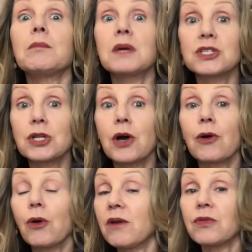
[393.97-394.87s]
them much
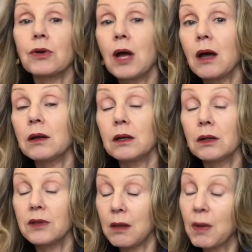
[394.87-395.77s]
longer if they're not,
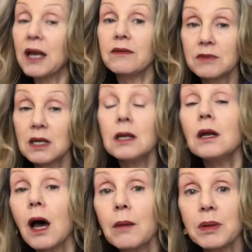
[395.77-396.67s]
they might even
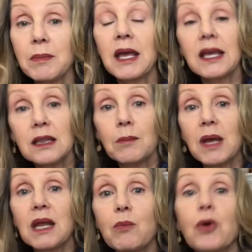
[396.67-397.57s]
not be making them
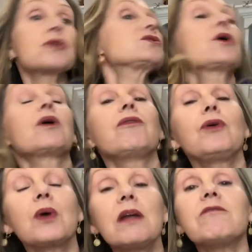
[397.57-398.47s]
anymore. So if
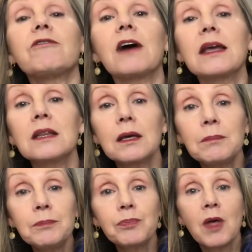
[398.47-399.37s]
you can find
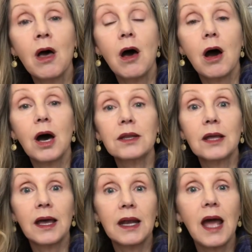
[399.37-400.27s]
them,
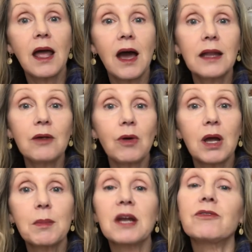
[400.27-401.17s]
online. I highly
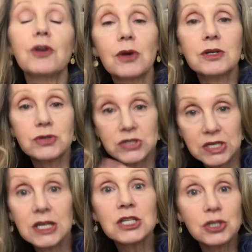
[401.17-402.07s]
recommend if you're
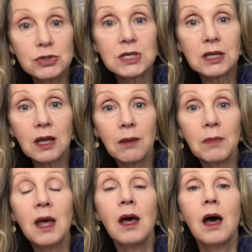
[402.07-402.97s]
interested in using
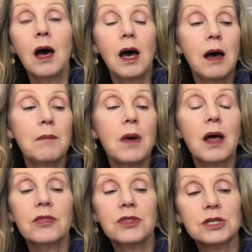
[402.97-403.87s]
them. Um,
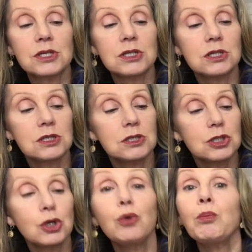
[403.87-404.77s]
the
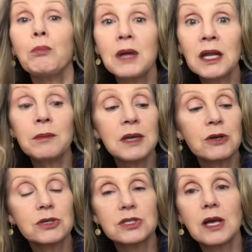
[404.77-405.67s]
two
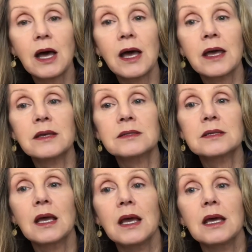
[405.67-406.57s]
millimeter size
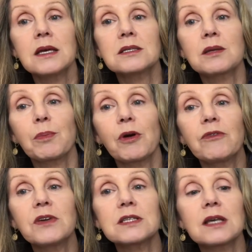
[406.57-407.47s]
is a
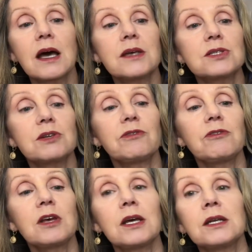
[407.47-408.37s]
perfect size to
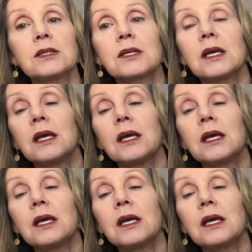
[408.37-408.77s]
fit